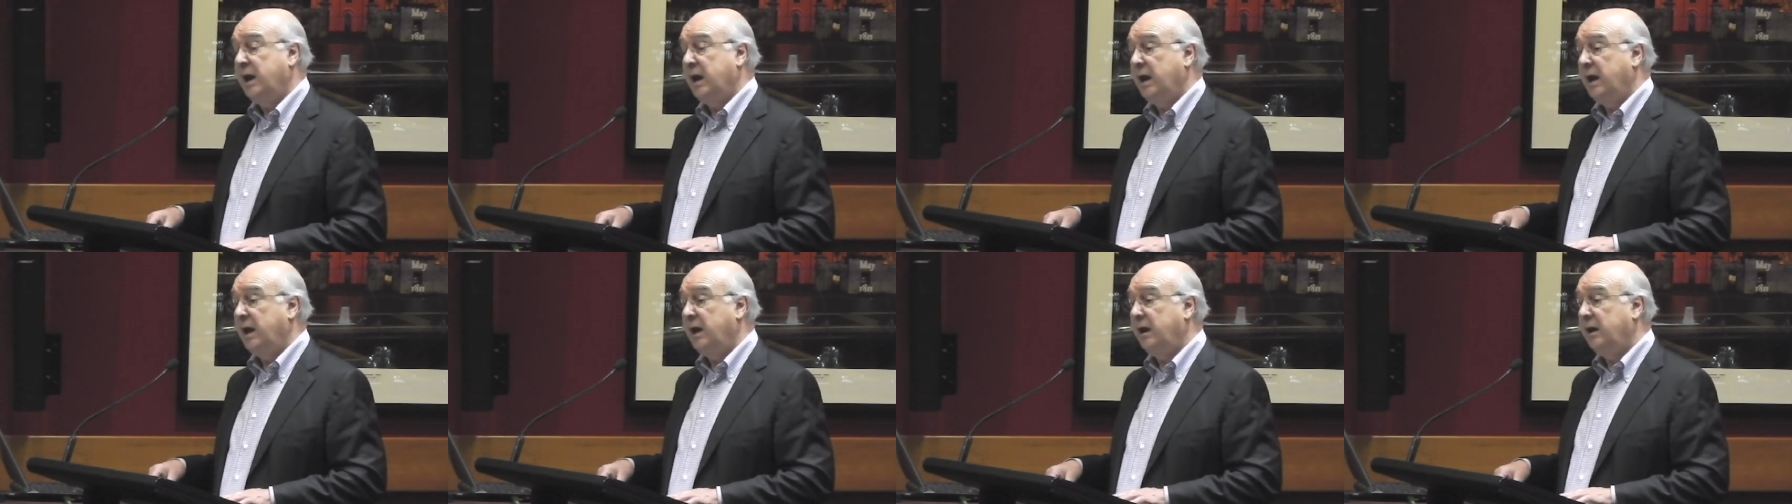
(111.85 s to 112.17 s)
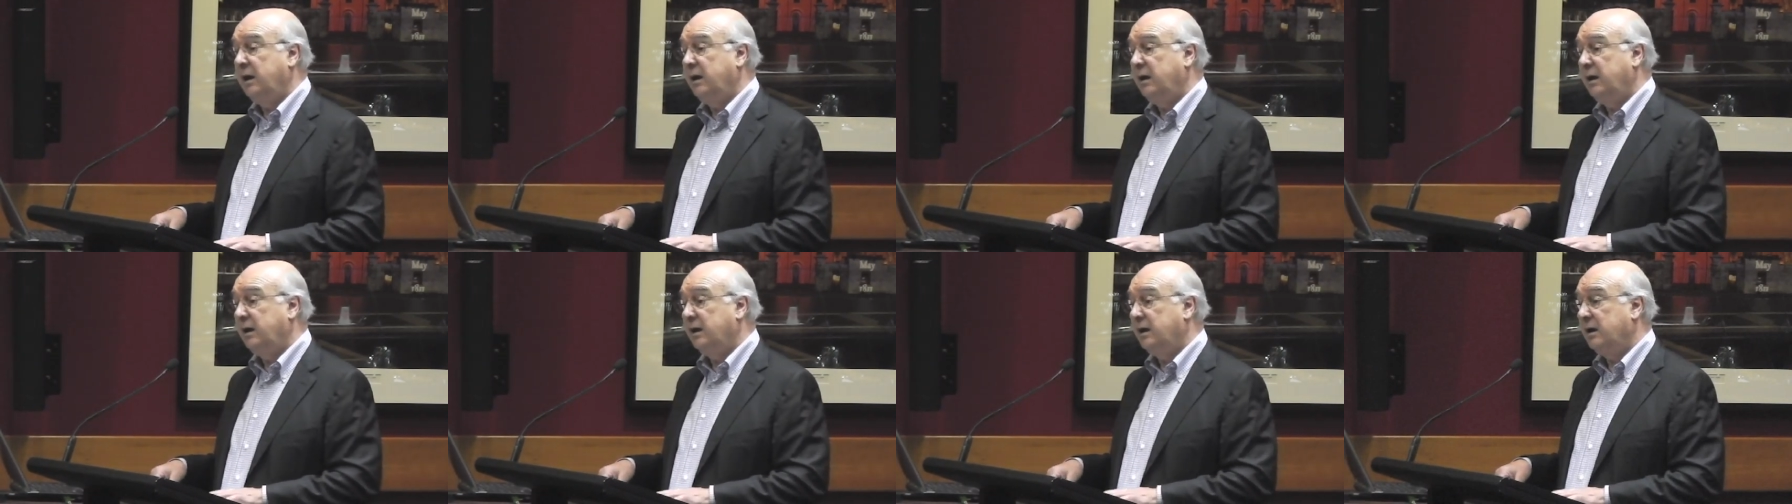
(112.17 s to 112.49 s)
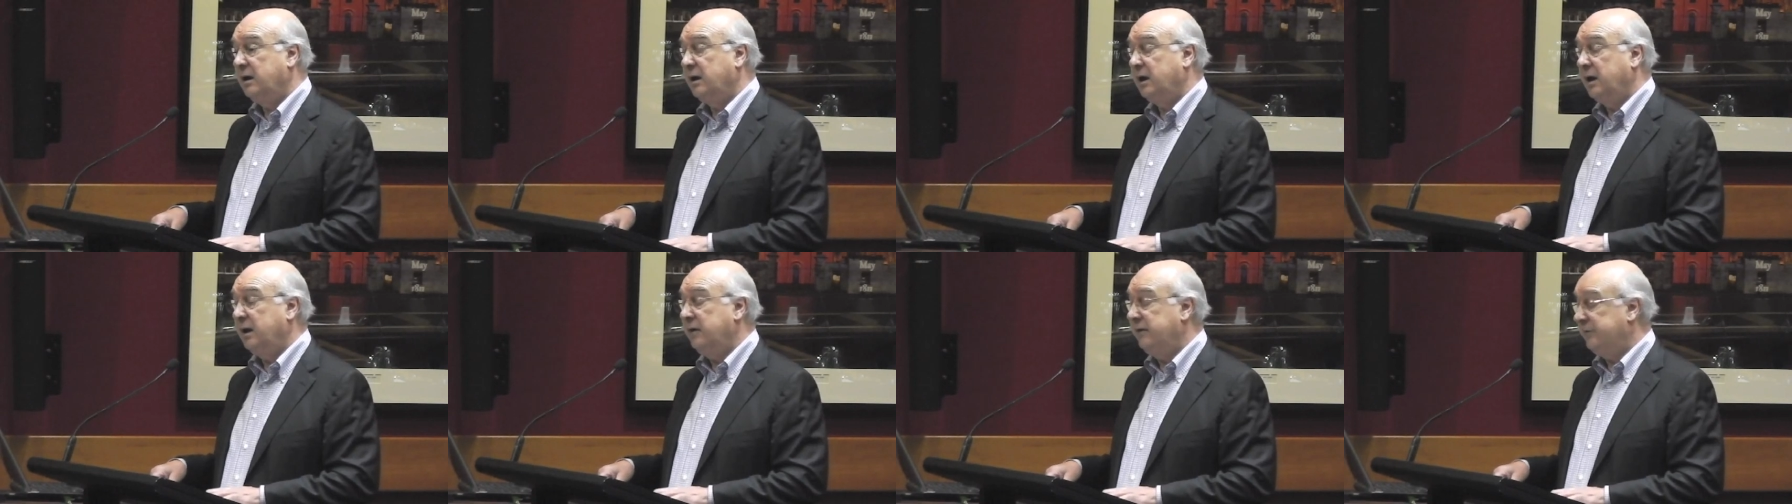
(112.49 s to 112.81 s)
and
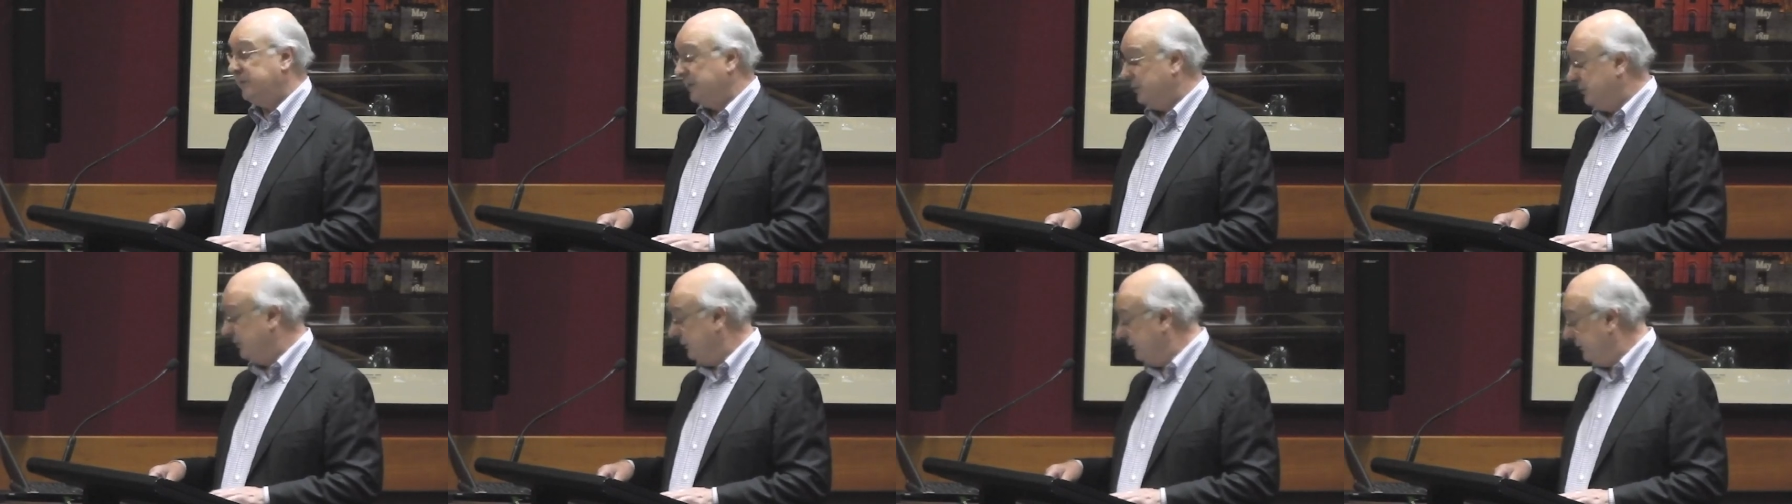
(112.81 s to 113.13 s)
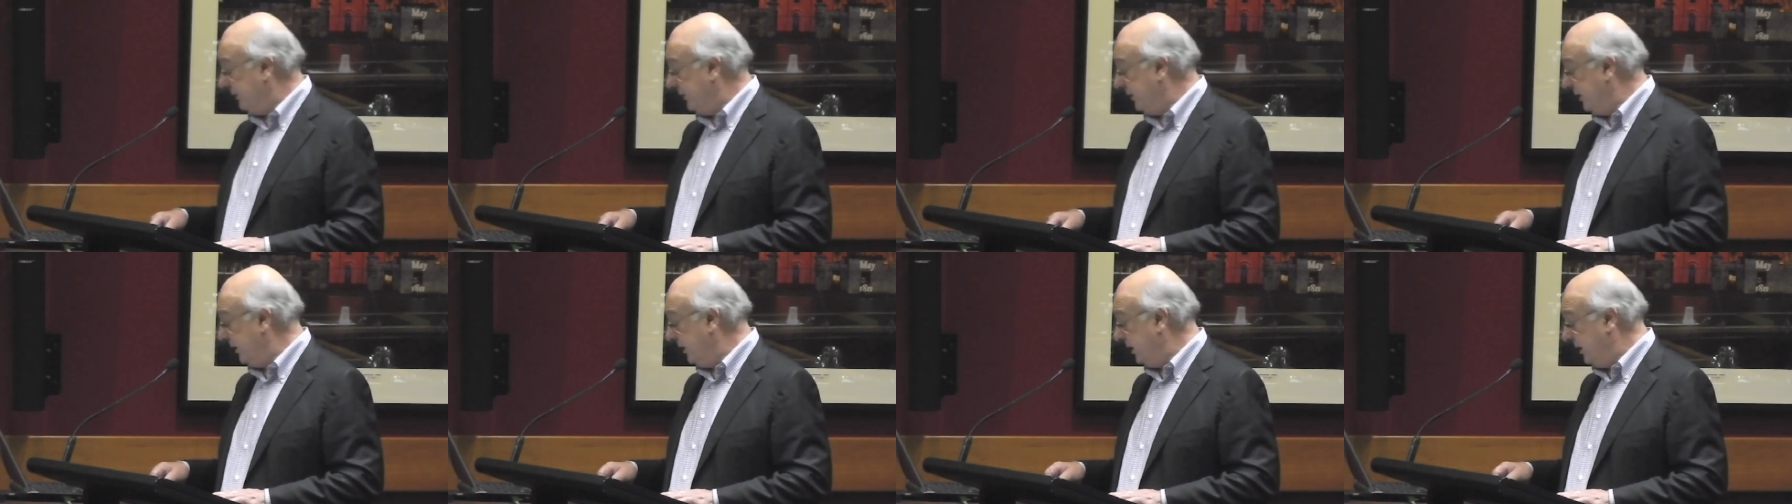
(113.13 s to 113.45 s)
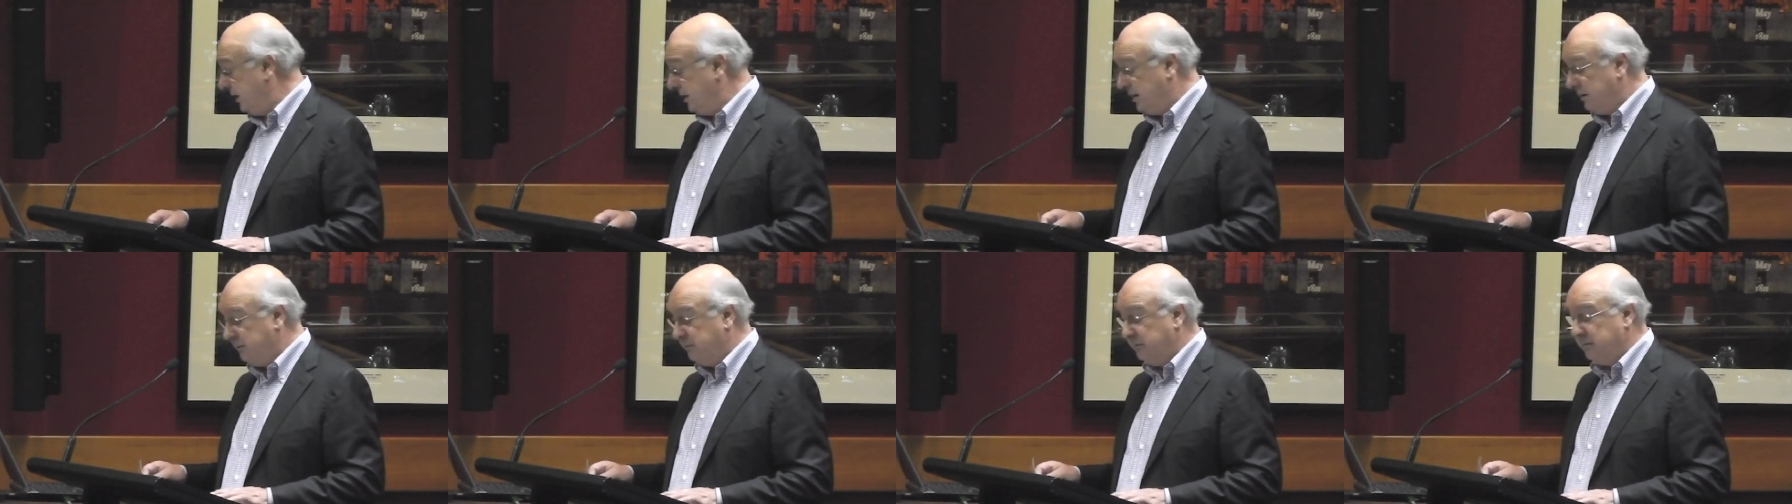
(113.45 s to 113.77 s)
uh, and some of
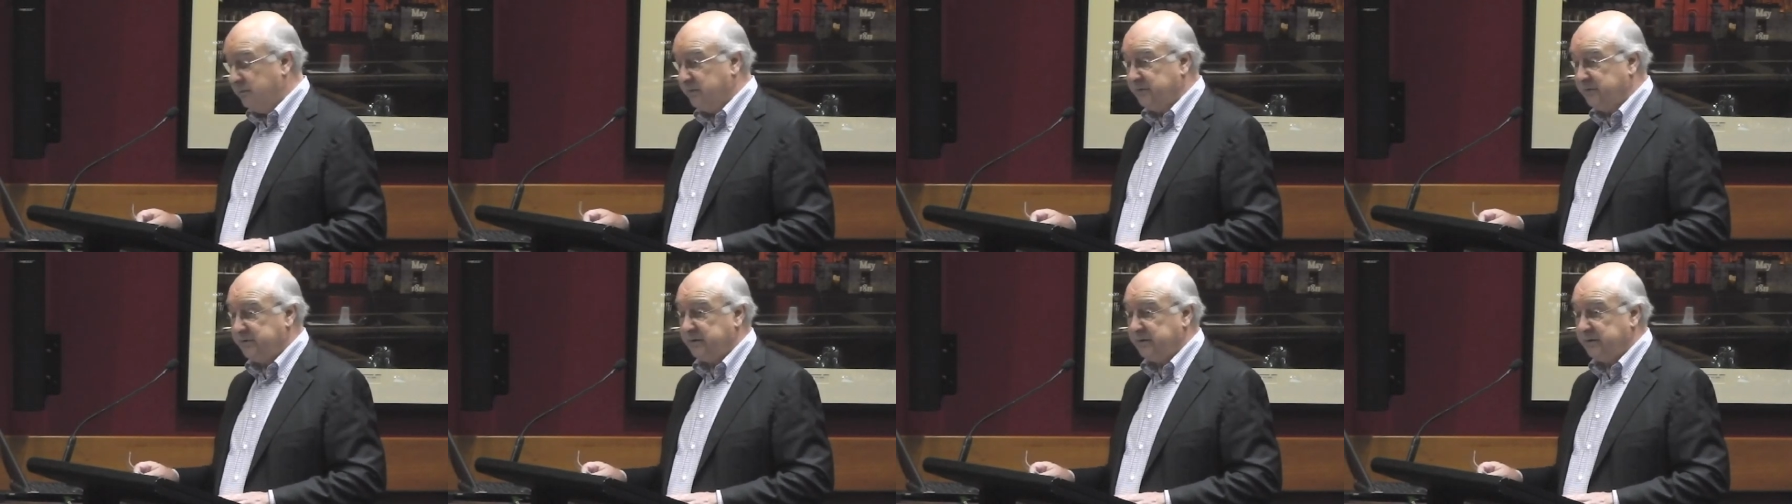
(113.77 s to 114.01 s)
the um,